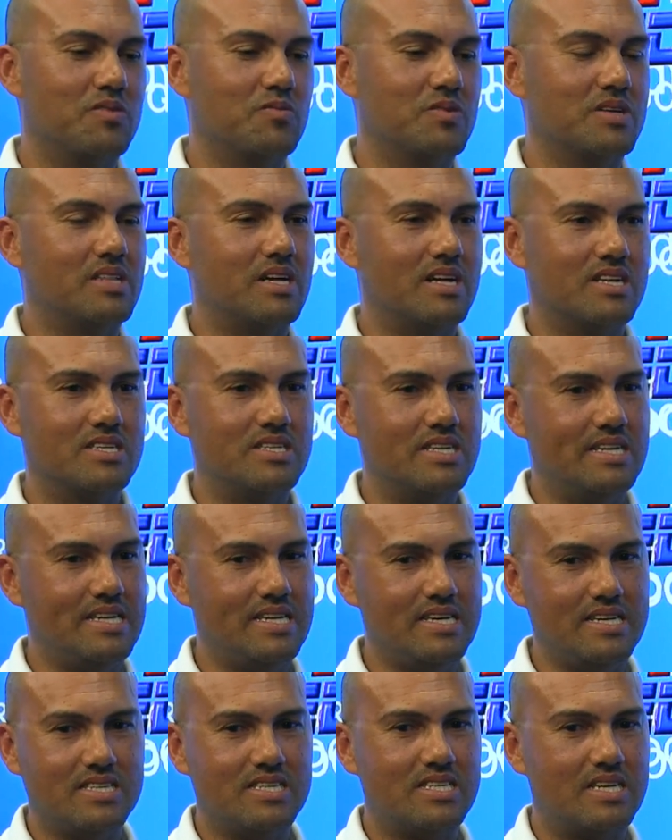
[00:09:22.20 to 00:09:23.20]
with Lsen
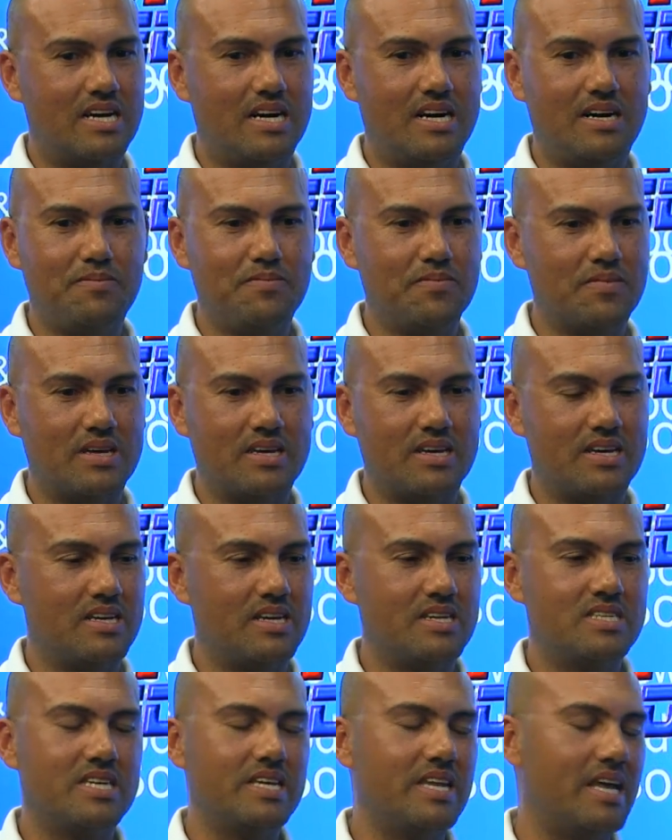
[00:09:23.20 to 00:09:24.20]
needs,
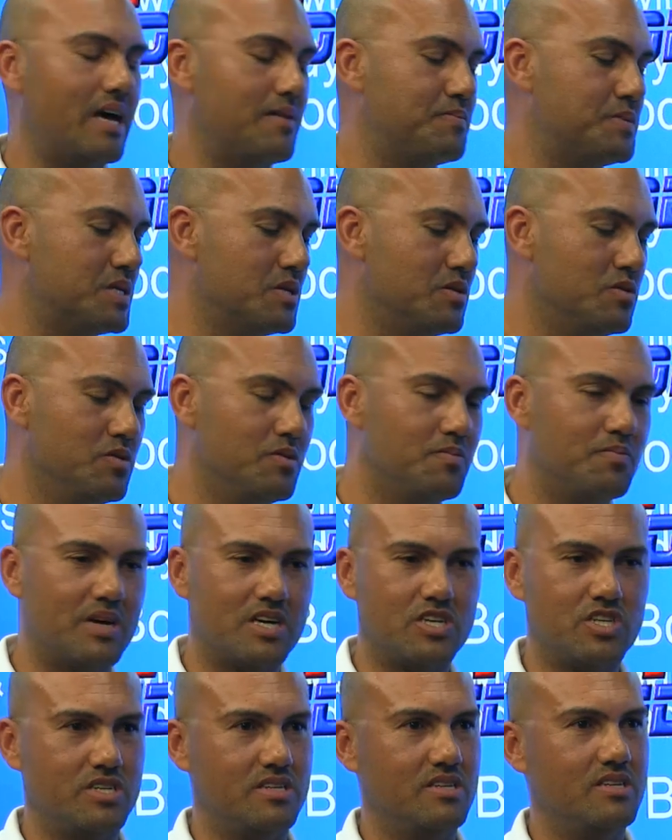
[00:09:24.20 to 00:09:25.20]
it's an absolute
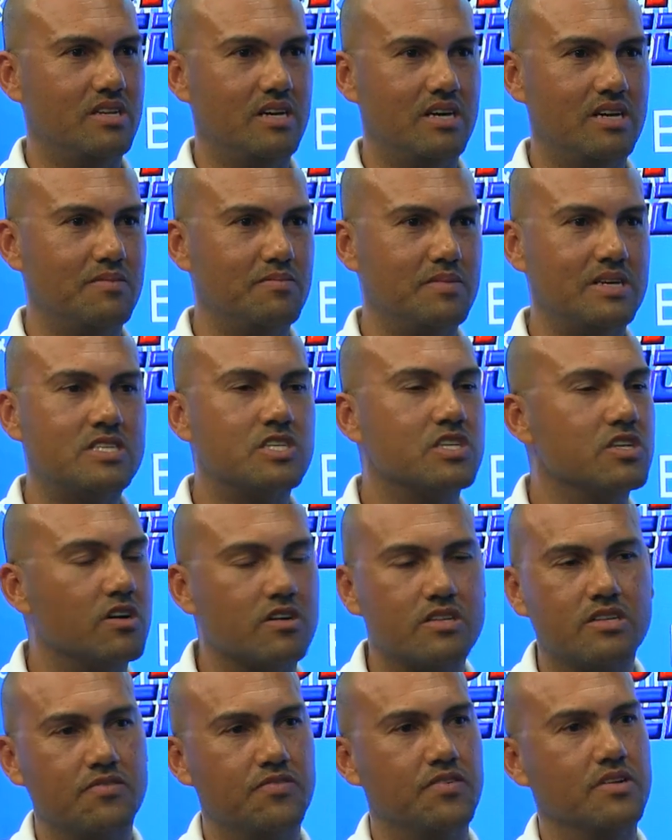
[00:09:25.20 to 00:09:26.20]
passion. It's
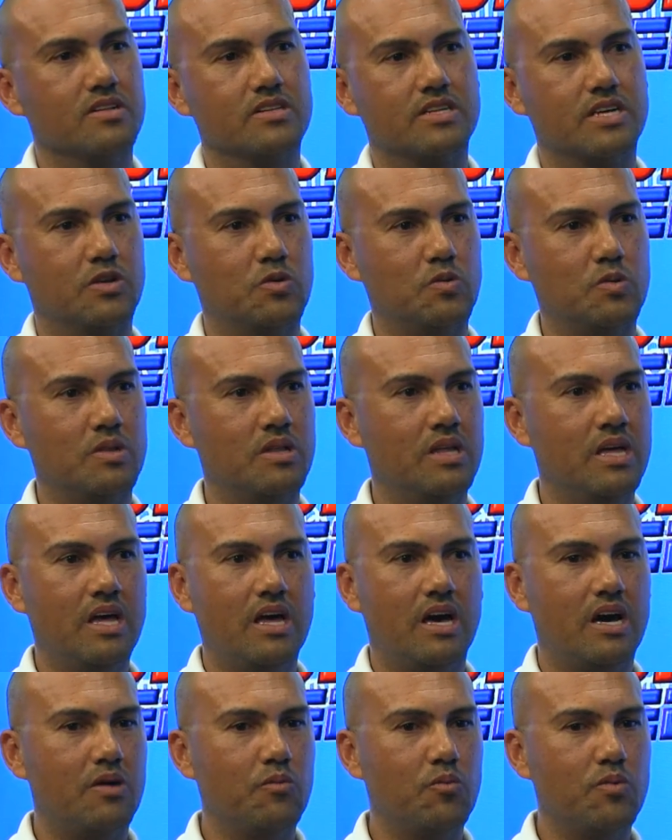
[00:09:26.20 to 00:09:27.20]
not difficult at all.
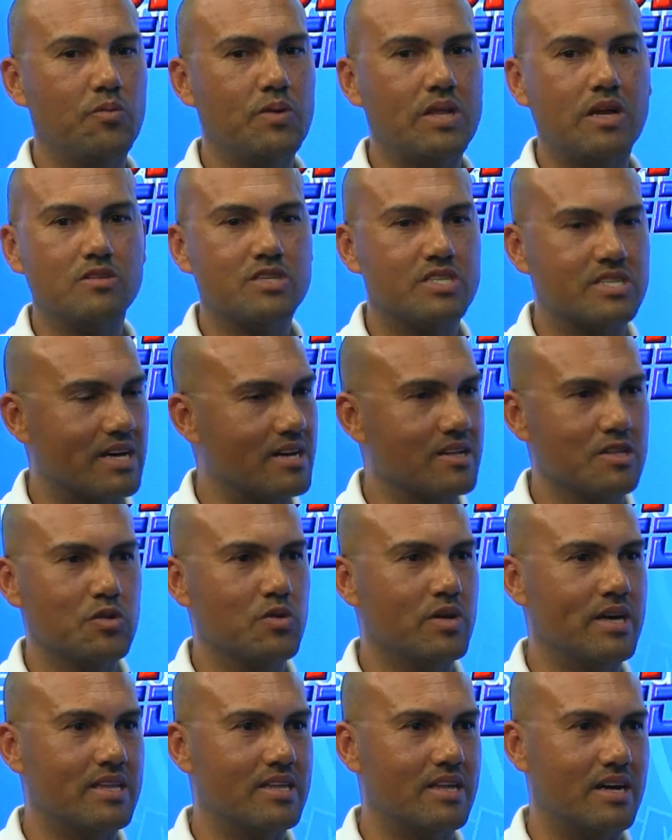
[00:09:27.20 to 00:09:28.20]
We don't struggle to
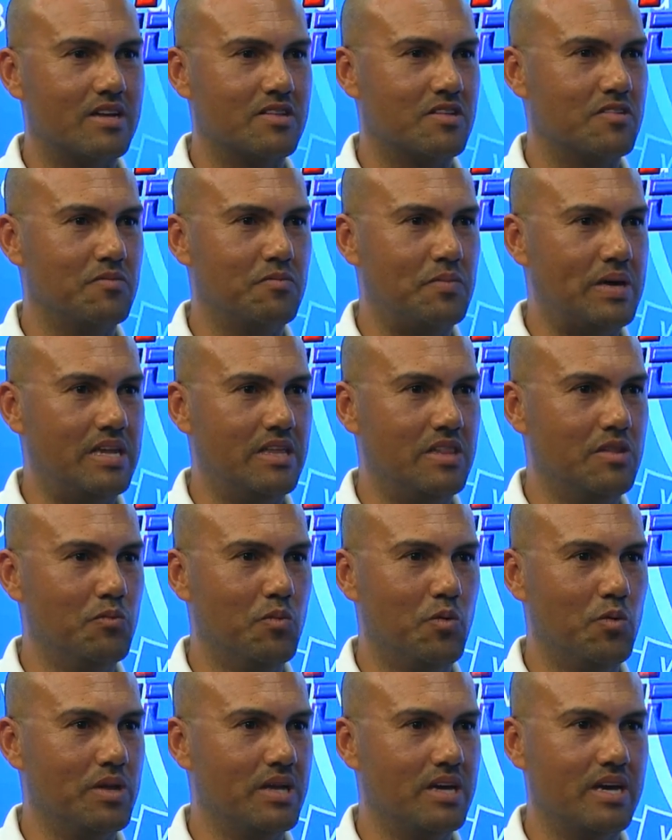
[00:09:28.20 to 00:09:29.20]
get out of bed in the
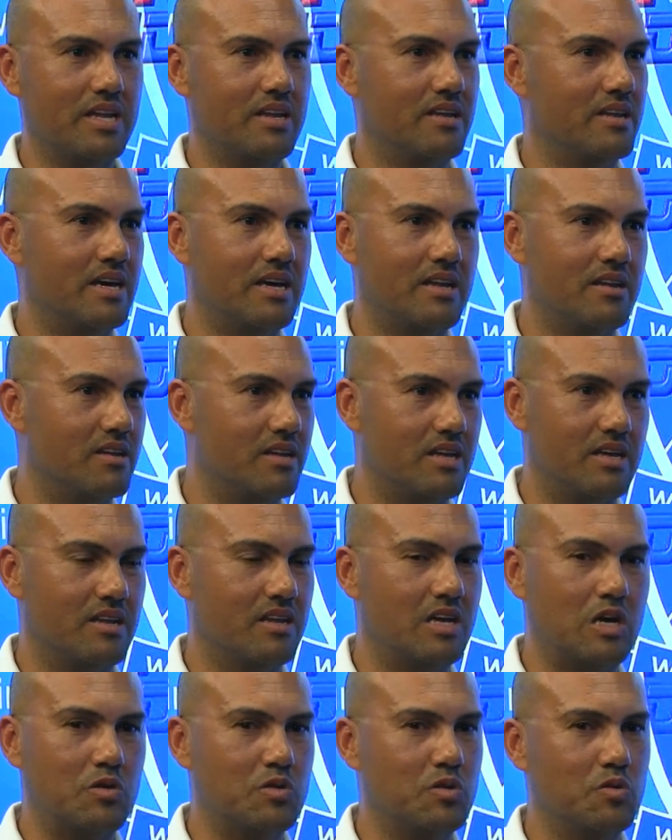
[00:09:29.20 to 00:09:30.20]
morning
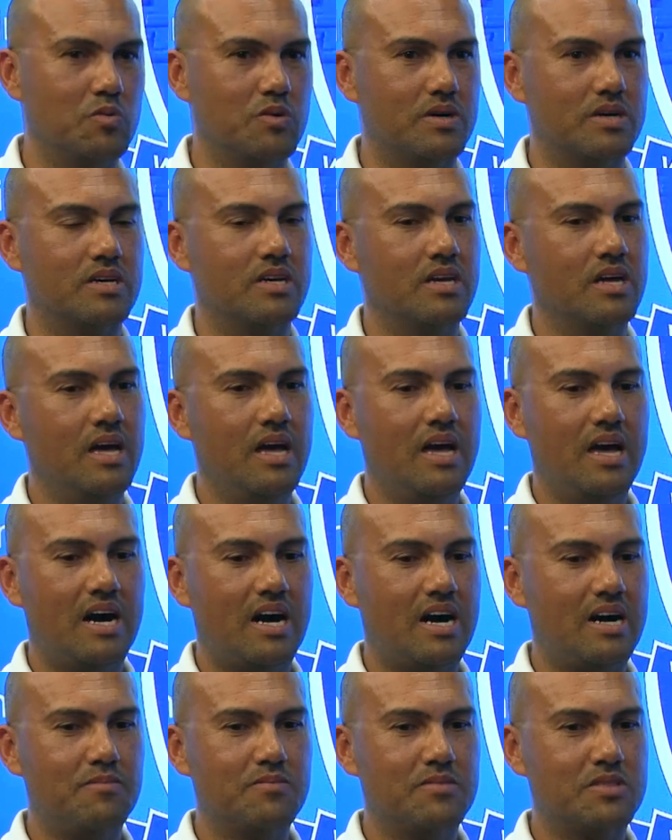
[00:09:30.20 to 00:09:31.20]
and go to work.
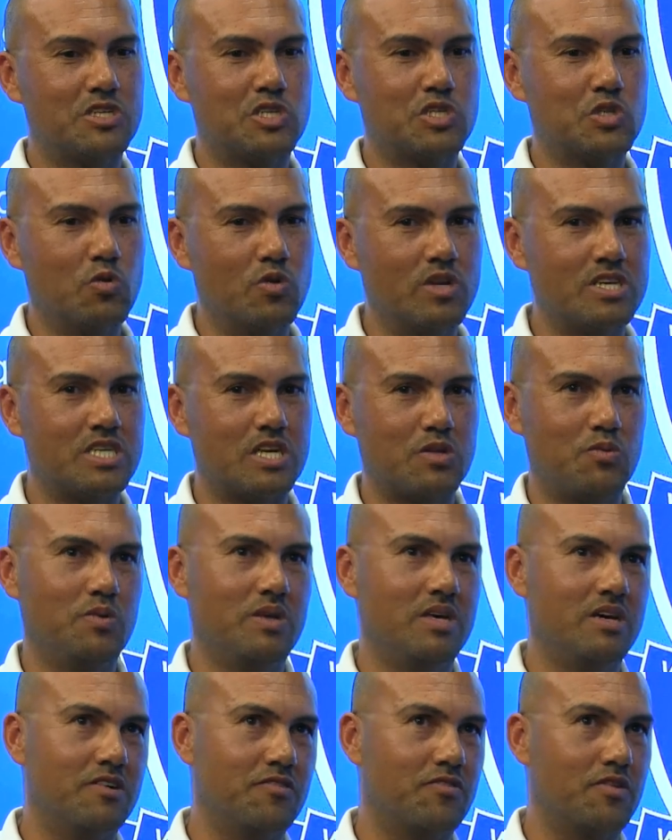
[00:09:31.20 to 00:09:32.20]
The stories that
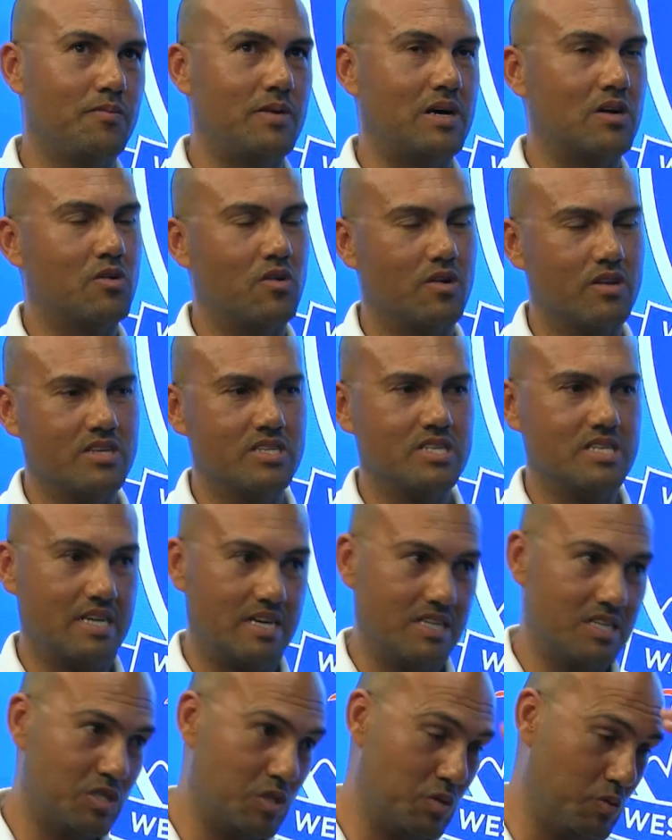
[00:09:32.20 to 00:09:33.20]
we hear from our colleagues in
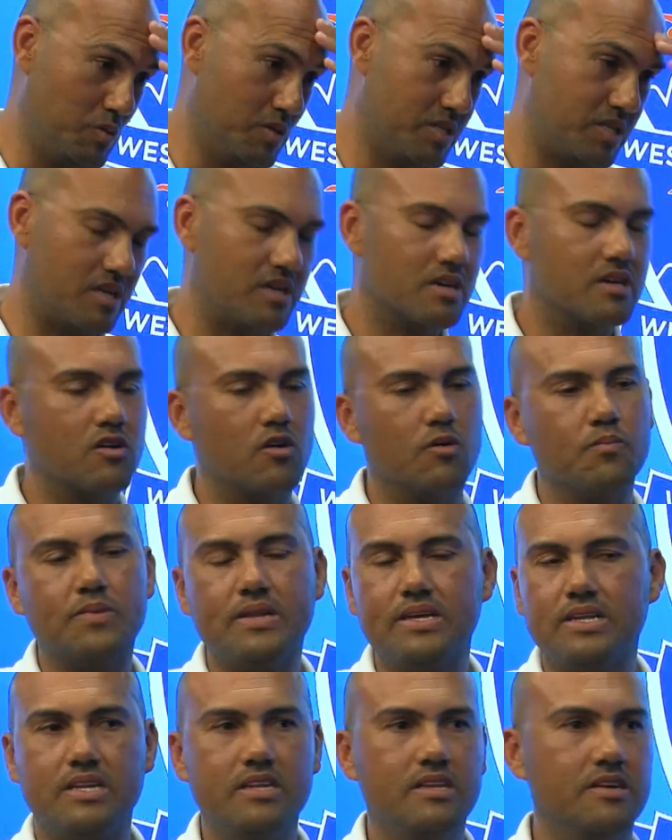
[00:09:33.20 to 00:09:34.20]
other schools are
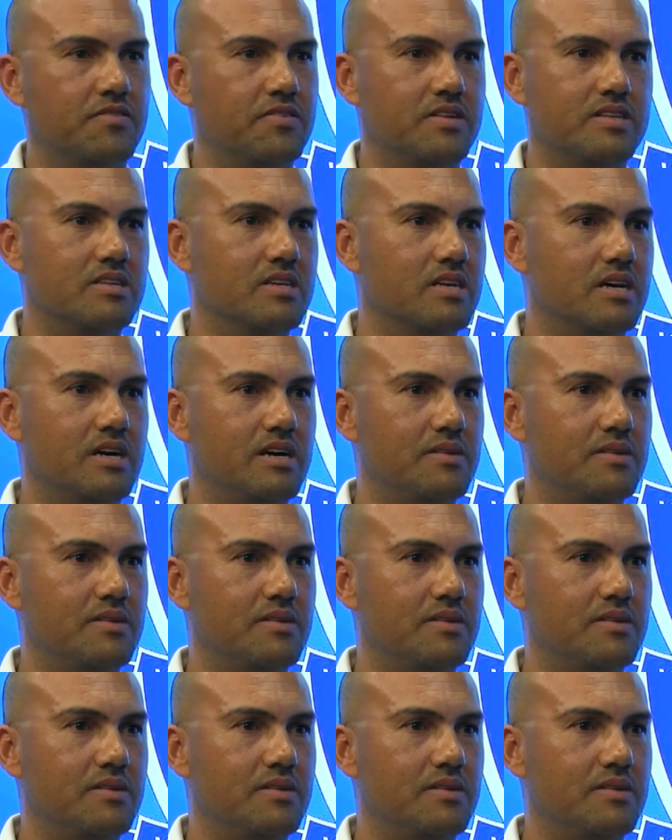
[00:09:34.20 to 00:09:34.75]
completely different